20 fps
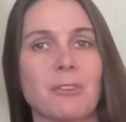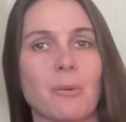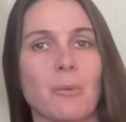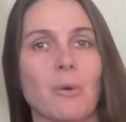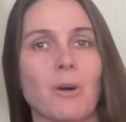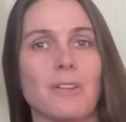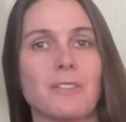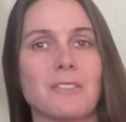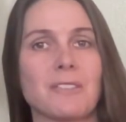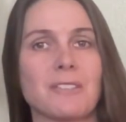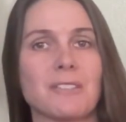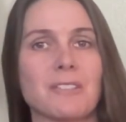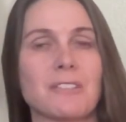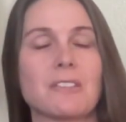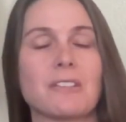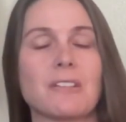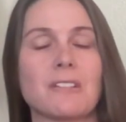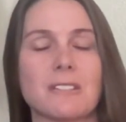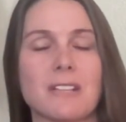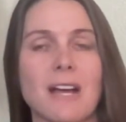ones
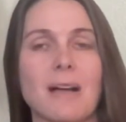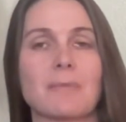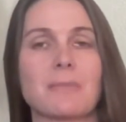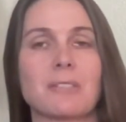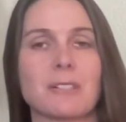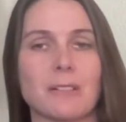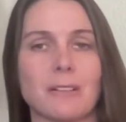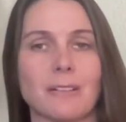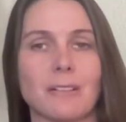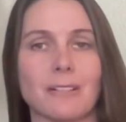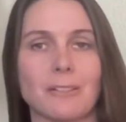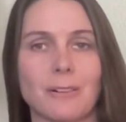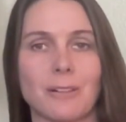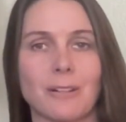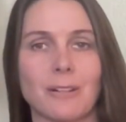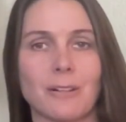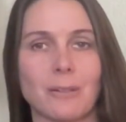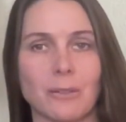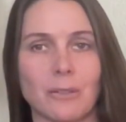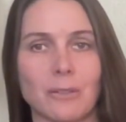is absolutely
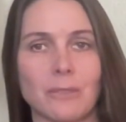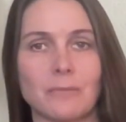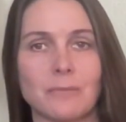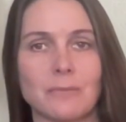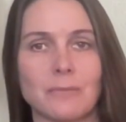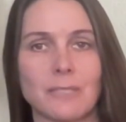critical